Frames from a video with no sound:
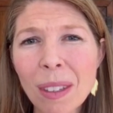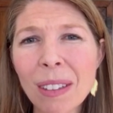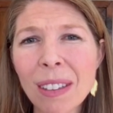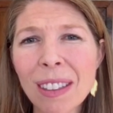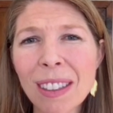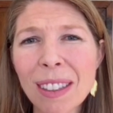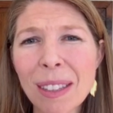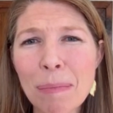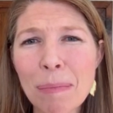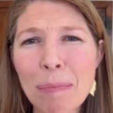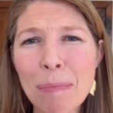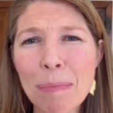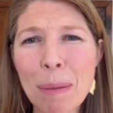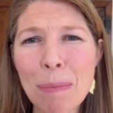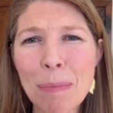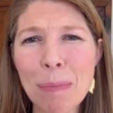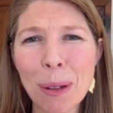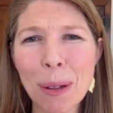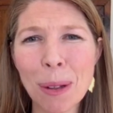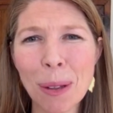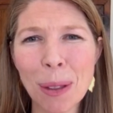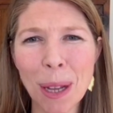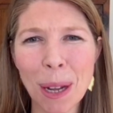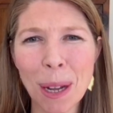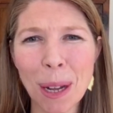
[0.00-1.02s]
the
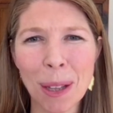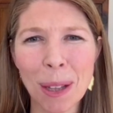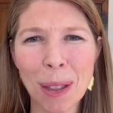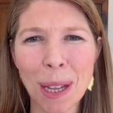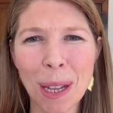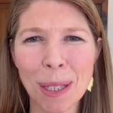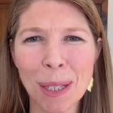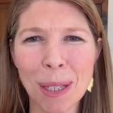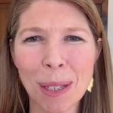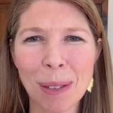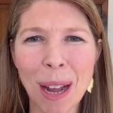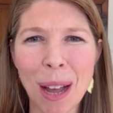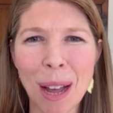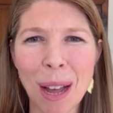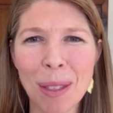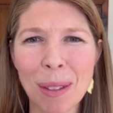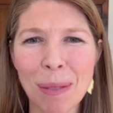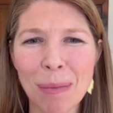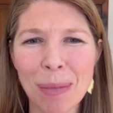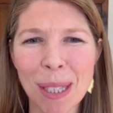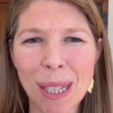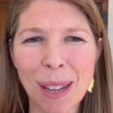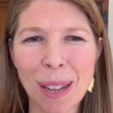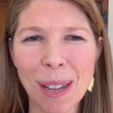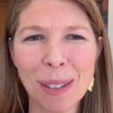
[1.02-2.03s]
people they, they surround
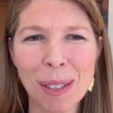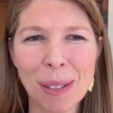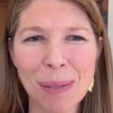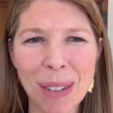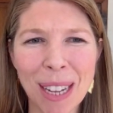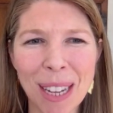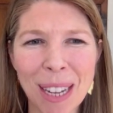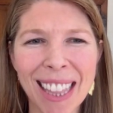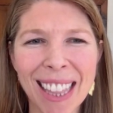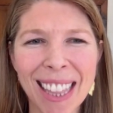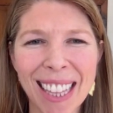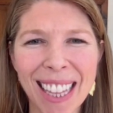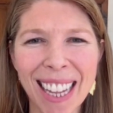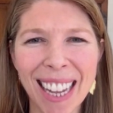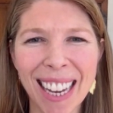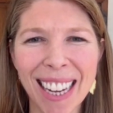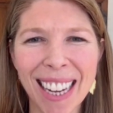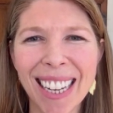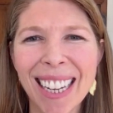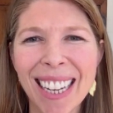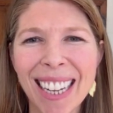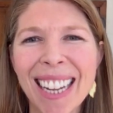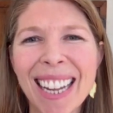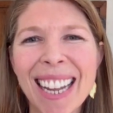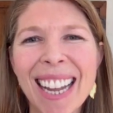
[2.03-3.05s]
themselves with
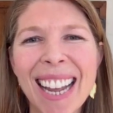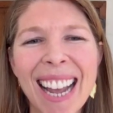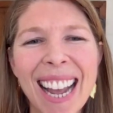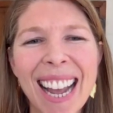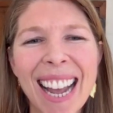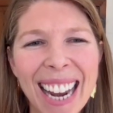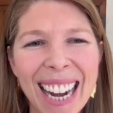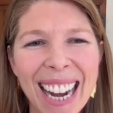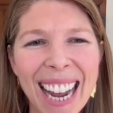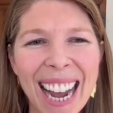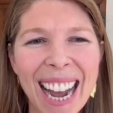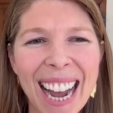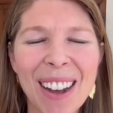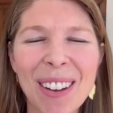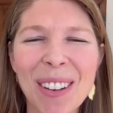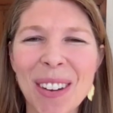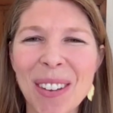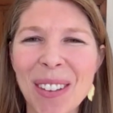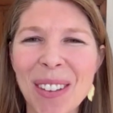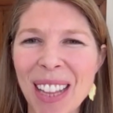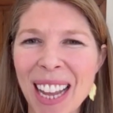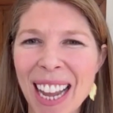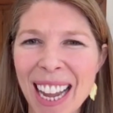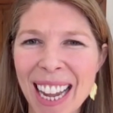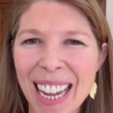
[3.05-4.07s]
and and how
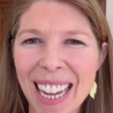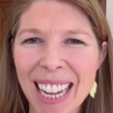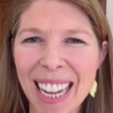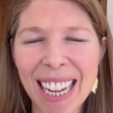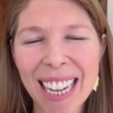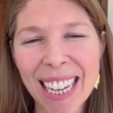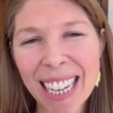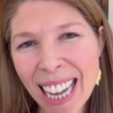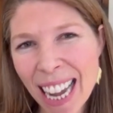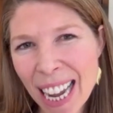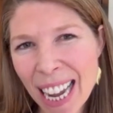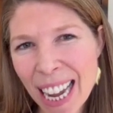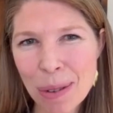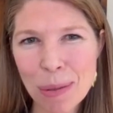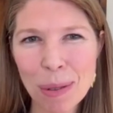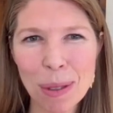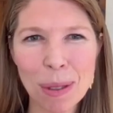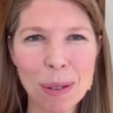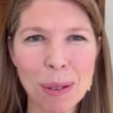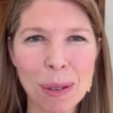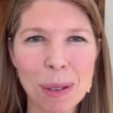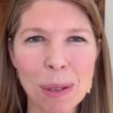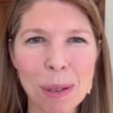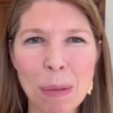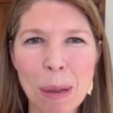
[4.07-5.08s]
do they engage with
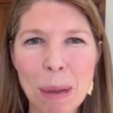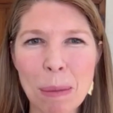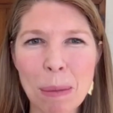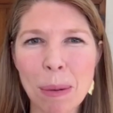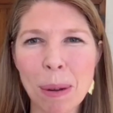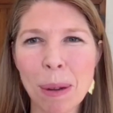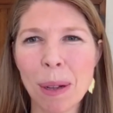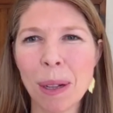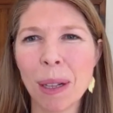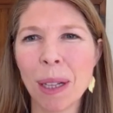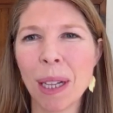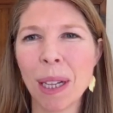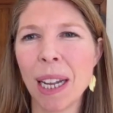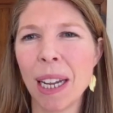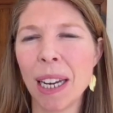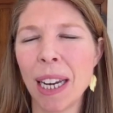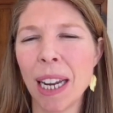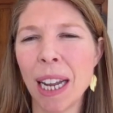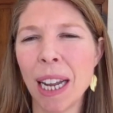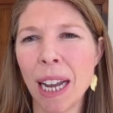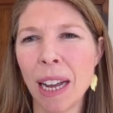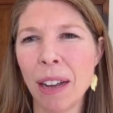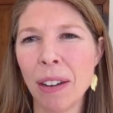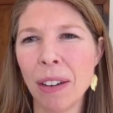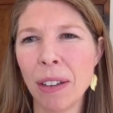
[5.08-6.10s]
those people and
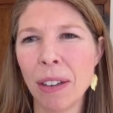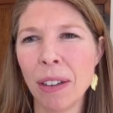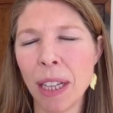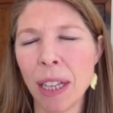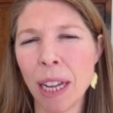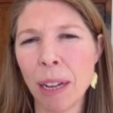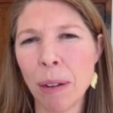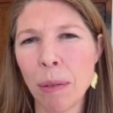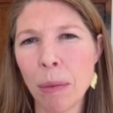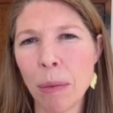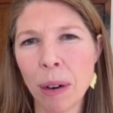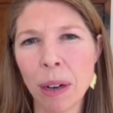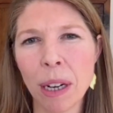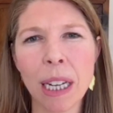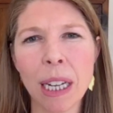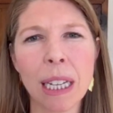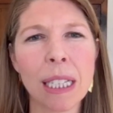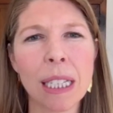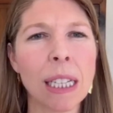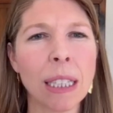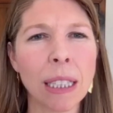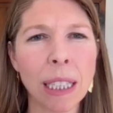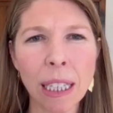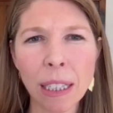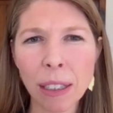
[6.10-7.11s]
how do they work
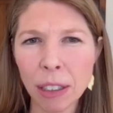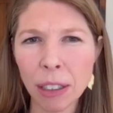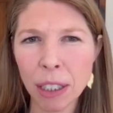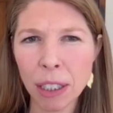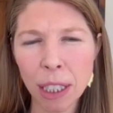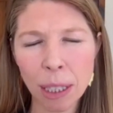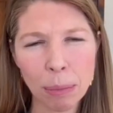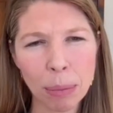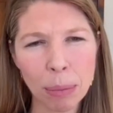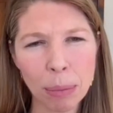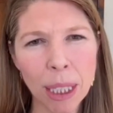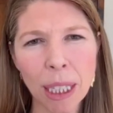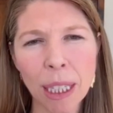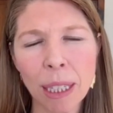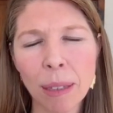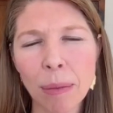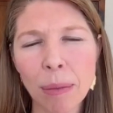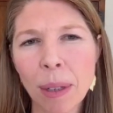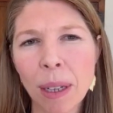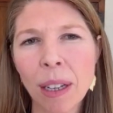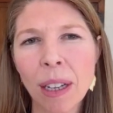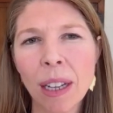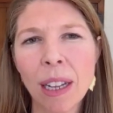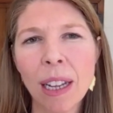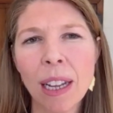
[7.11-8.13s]
as a leadership team
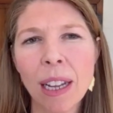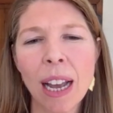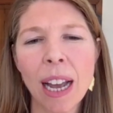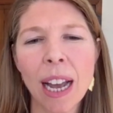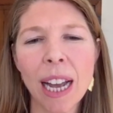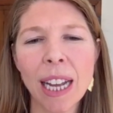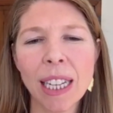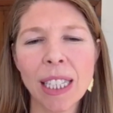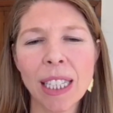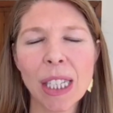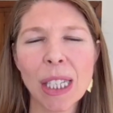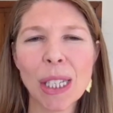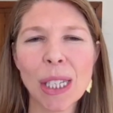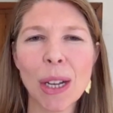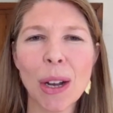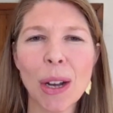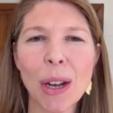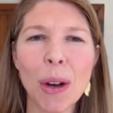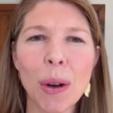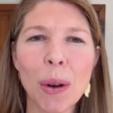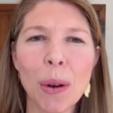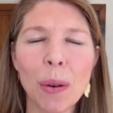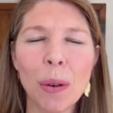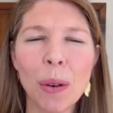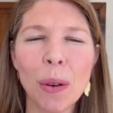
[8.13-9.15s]
and
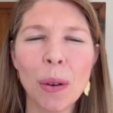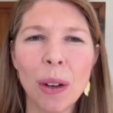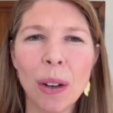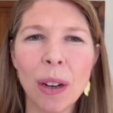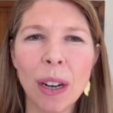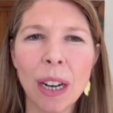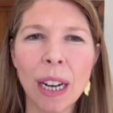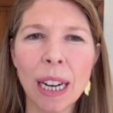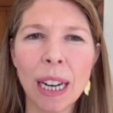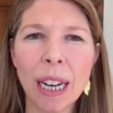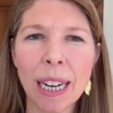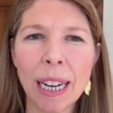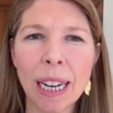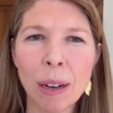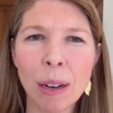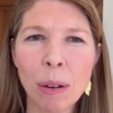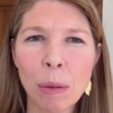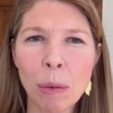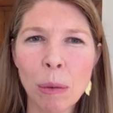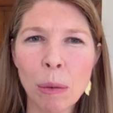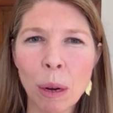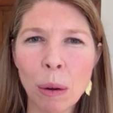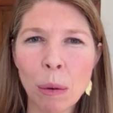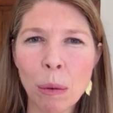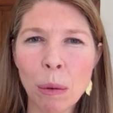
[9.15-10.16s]
so uh,
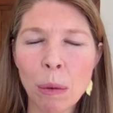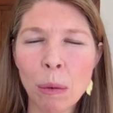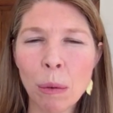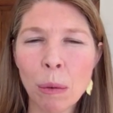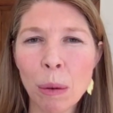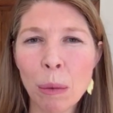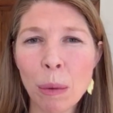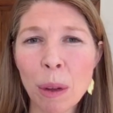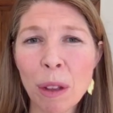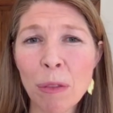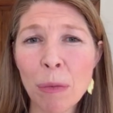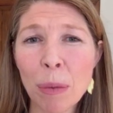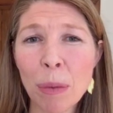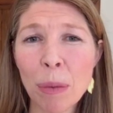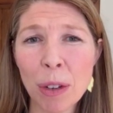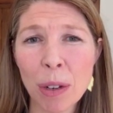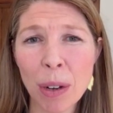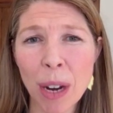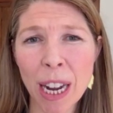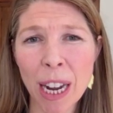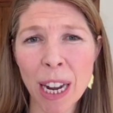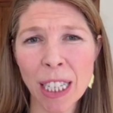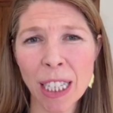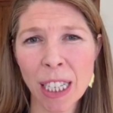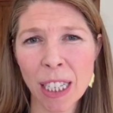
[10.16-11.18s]
what what we've been
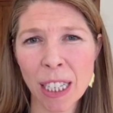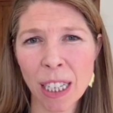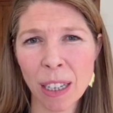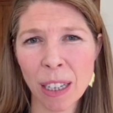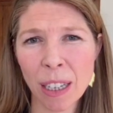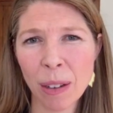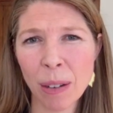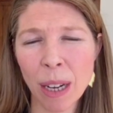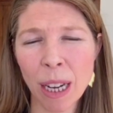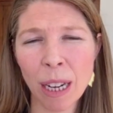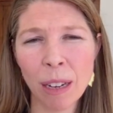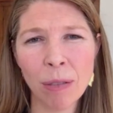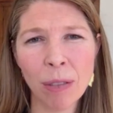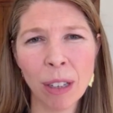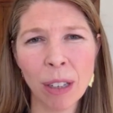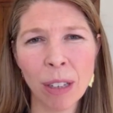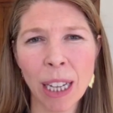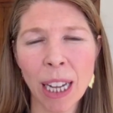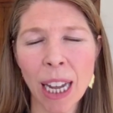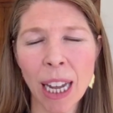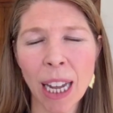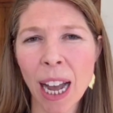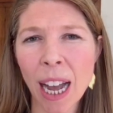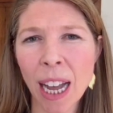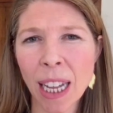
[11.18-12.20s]
trying to do and
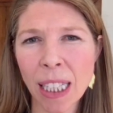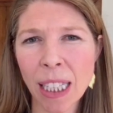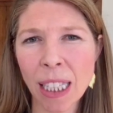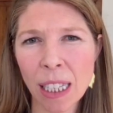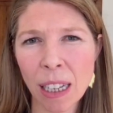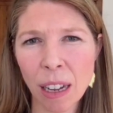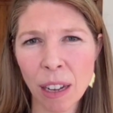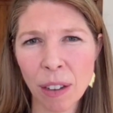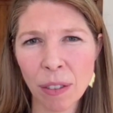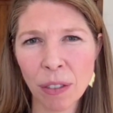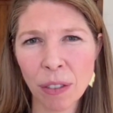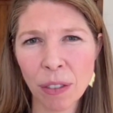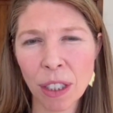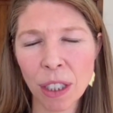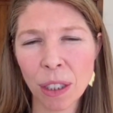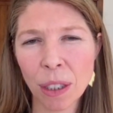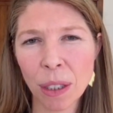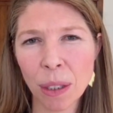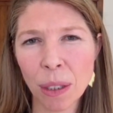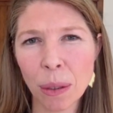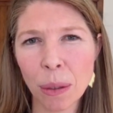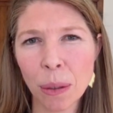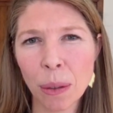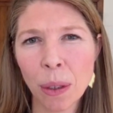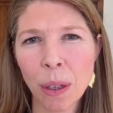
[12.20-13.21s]
really hats off
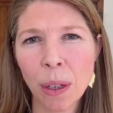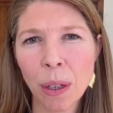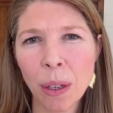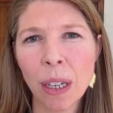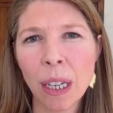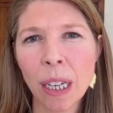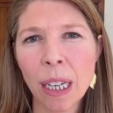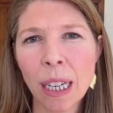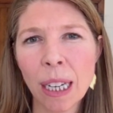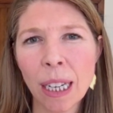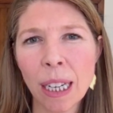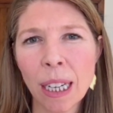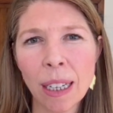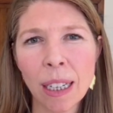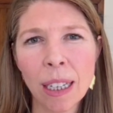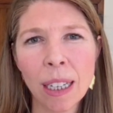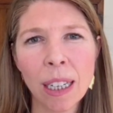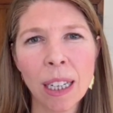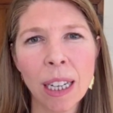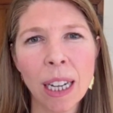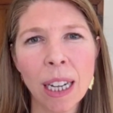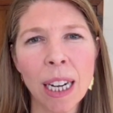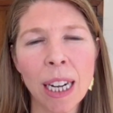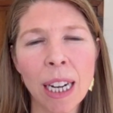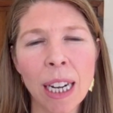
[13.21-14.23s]
to
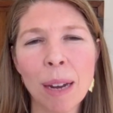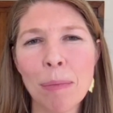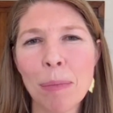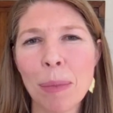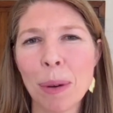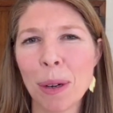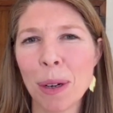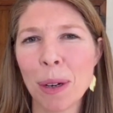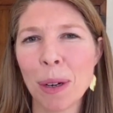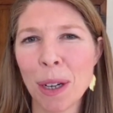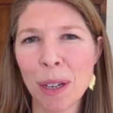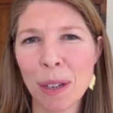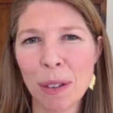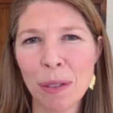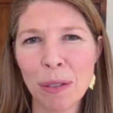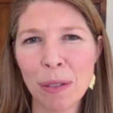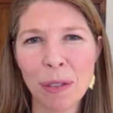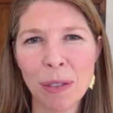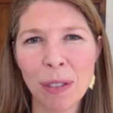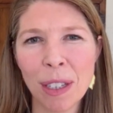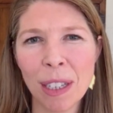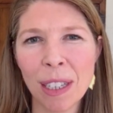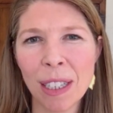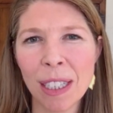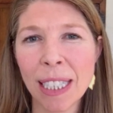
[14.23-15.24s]
uh, a number of
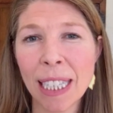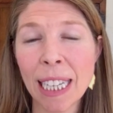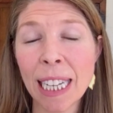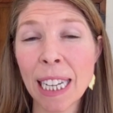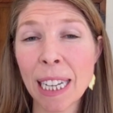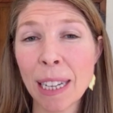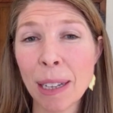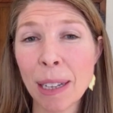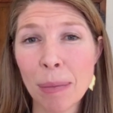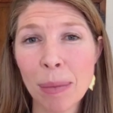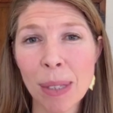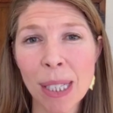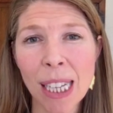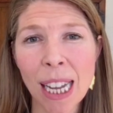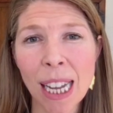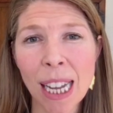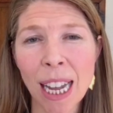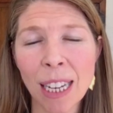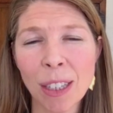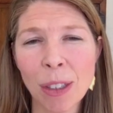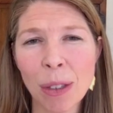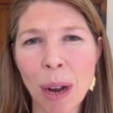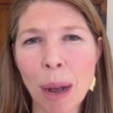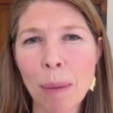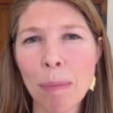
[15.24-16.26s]
teams
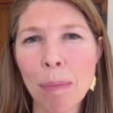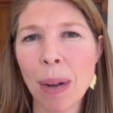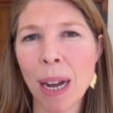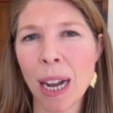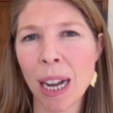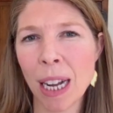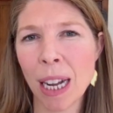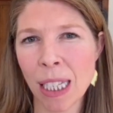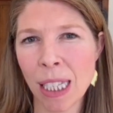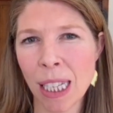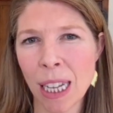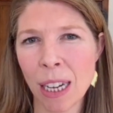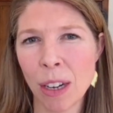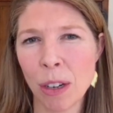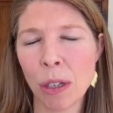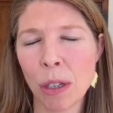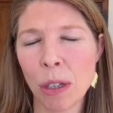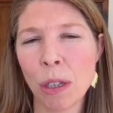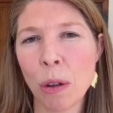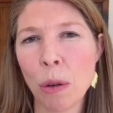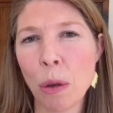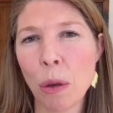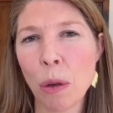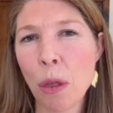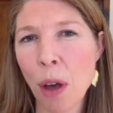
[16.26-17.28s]
at dropbox that are
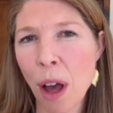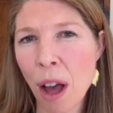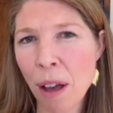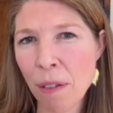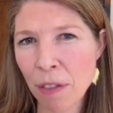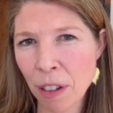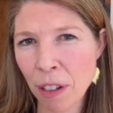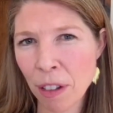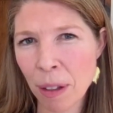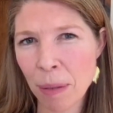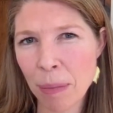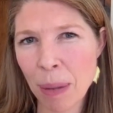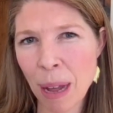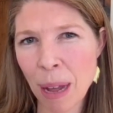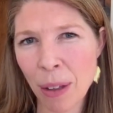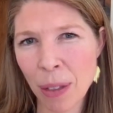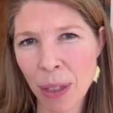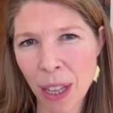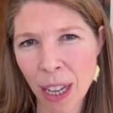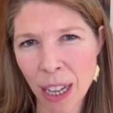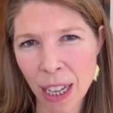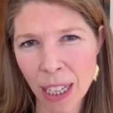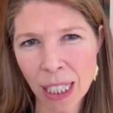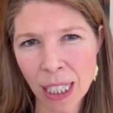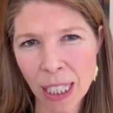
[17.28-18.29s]
so thoughtful about
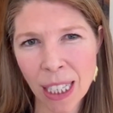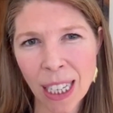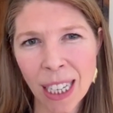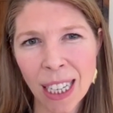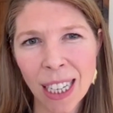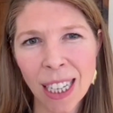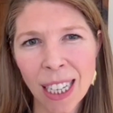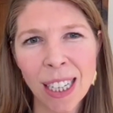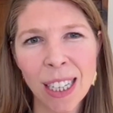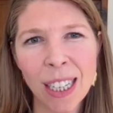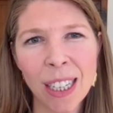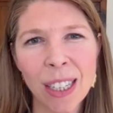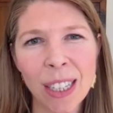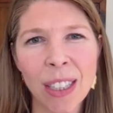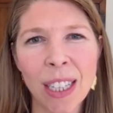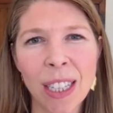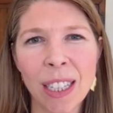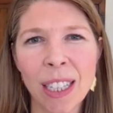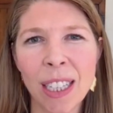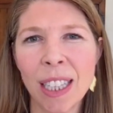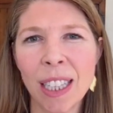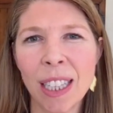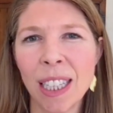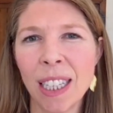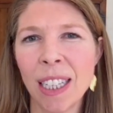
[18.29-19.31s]
this
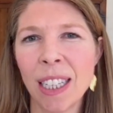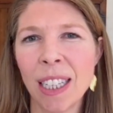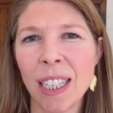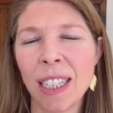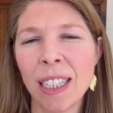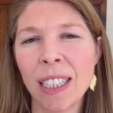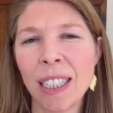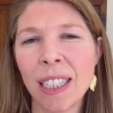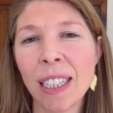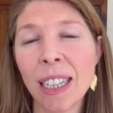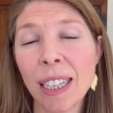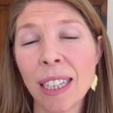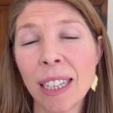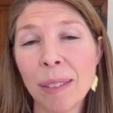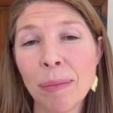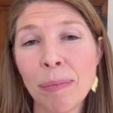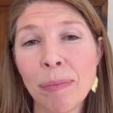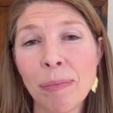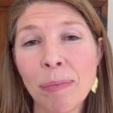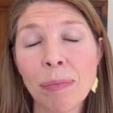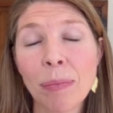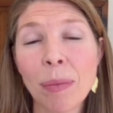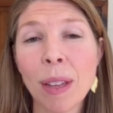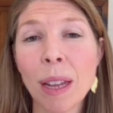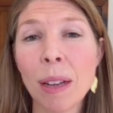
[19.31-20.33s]
the the um,